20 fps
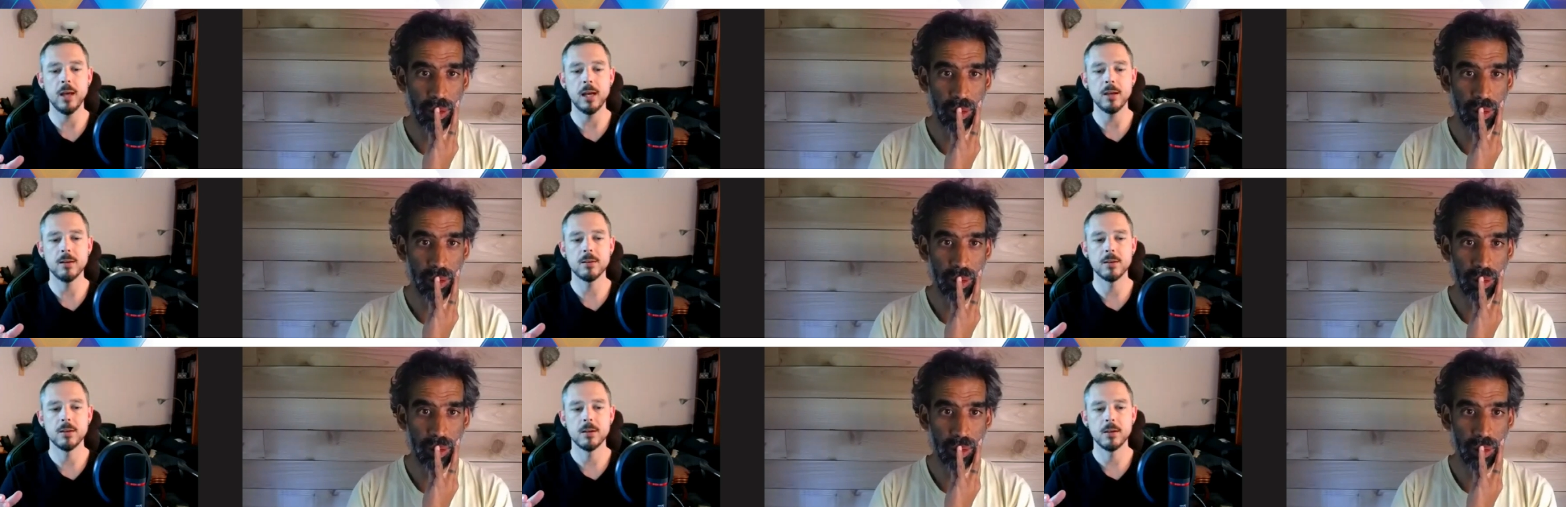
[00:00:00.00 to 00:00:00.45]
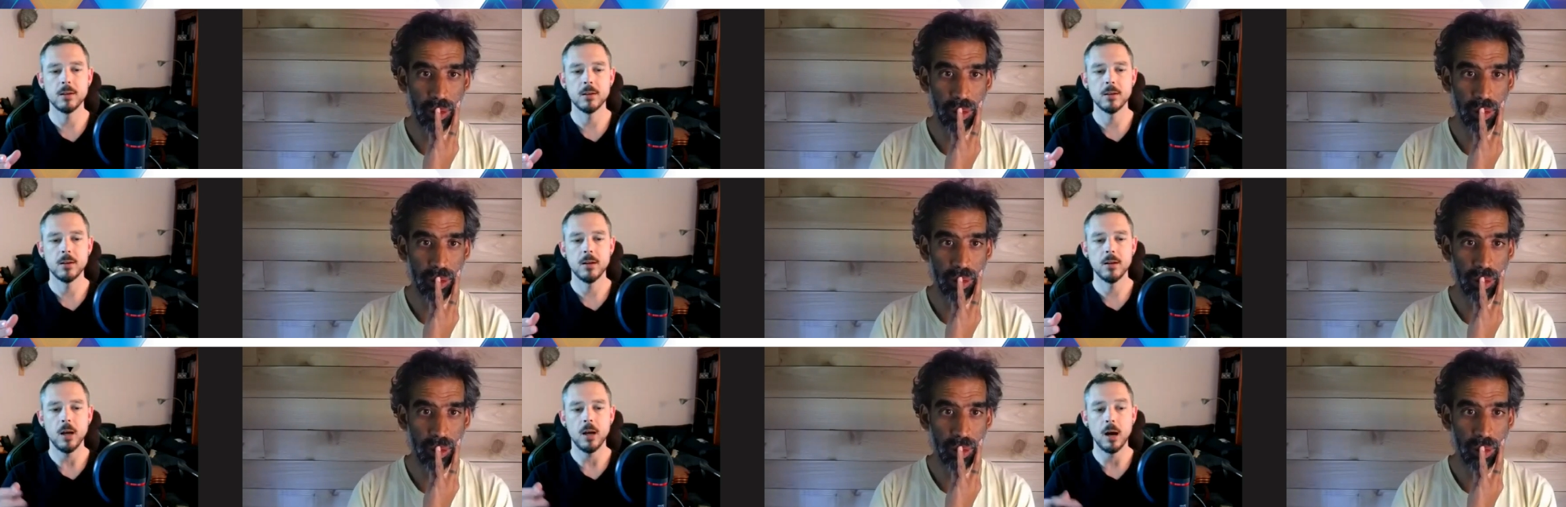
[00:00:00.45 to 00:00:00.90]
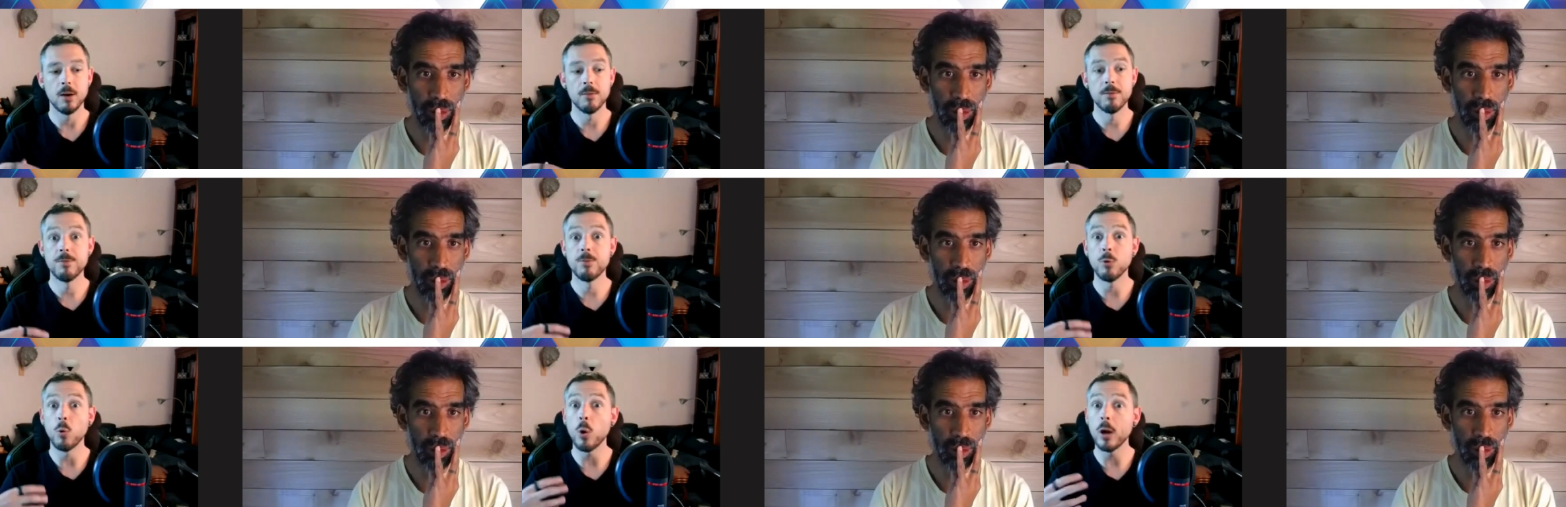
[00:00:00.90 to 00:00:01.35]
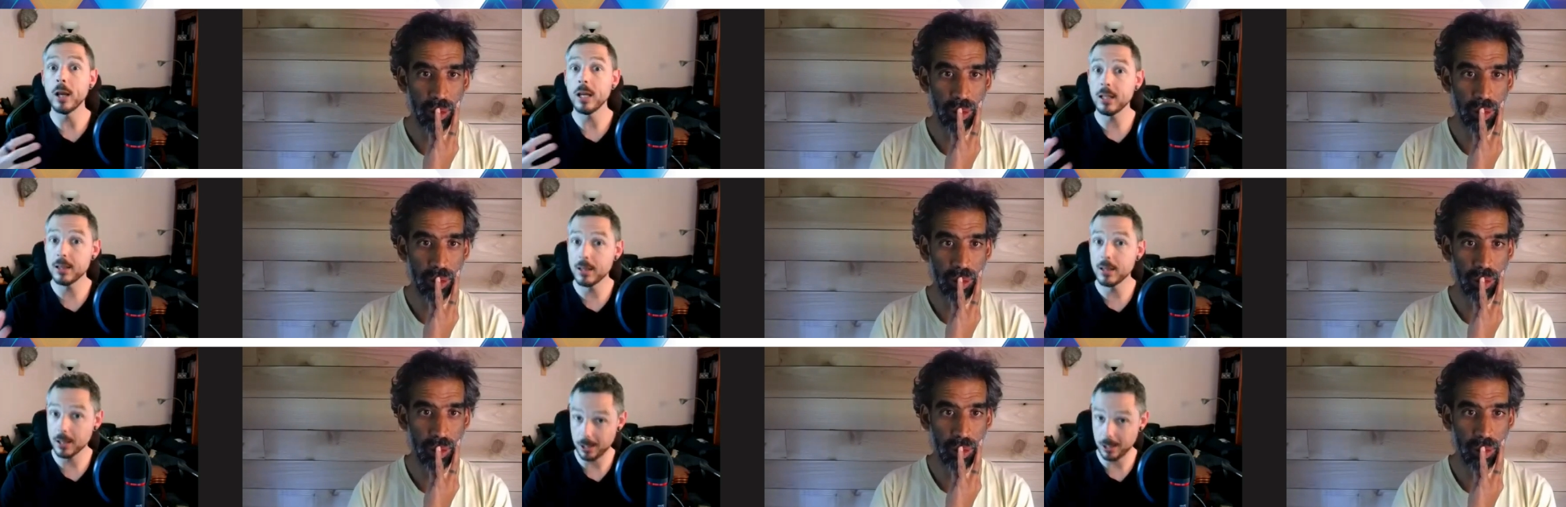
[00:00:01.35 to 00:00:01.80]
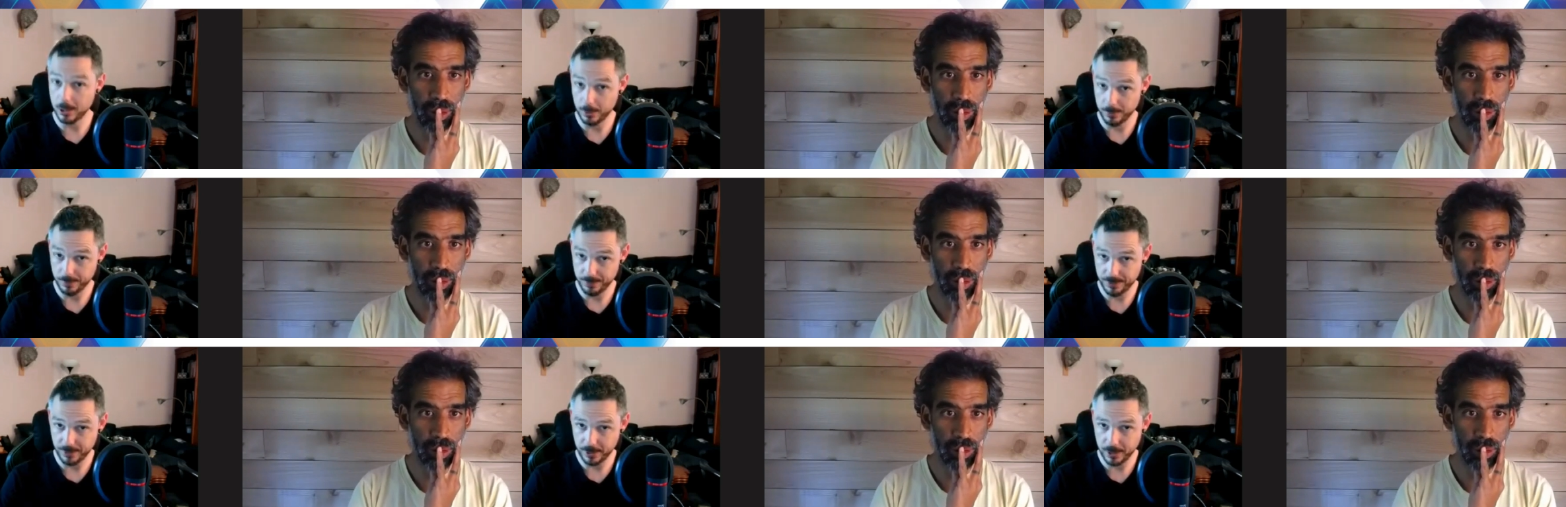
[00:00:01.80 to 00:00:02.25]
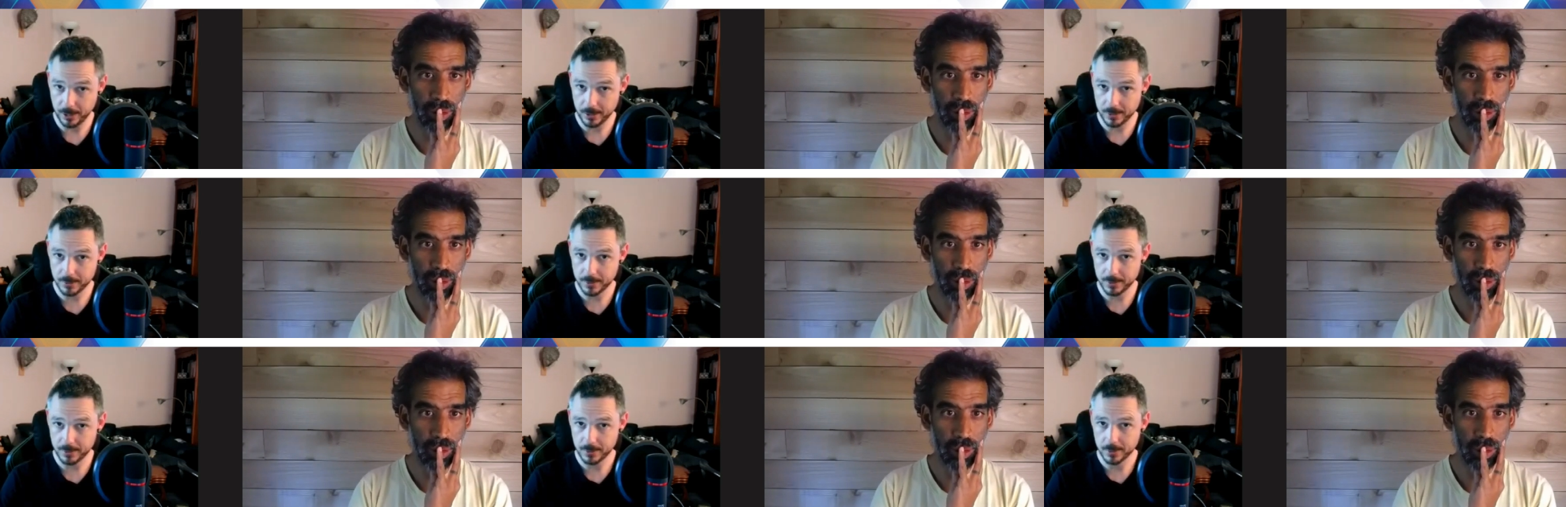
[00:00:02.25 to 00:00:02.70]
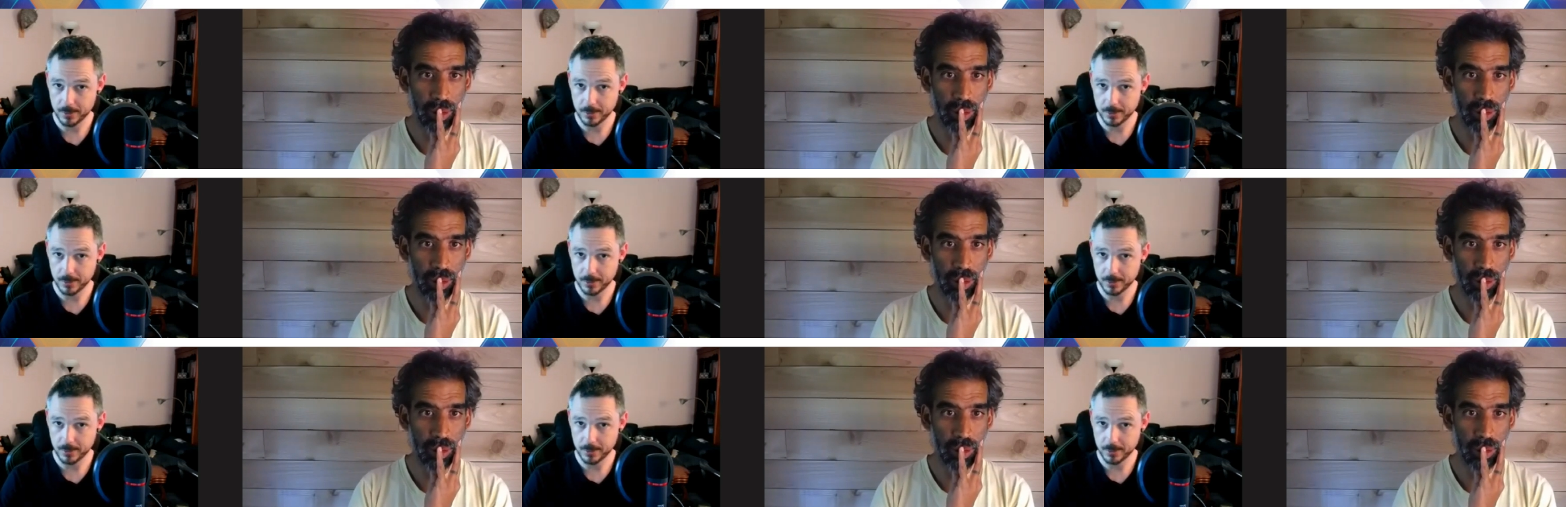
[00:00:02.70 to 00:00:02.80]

Speaker 1: that avoid the conflict,